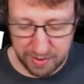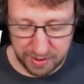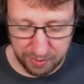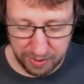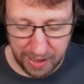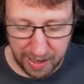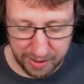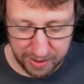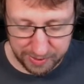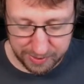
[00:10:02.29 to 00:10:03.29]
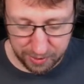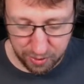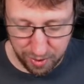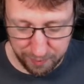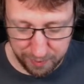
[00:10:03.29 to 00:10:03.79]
So again, it's a curve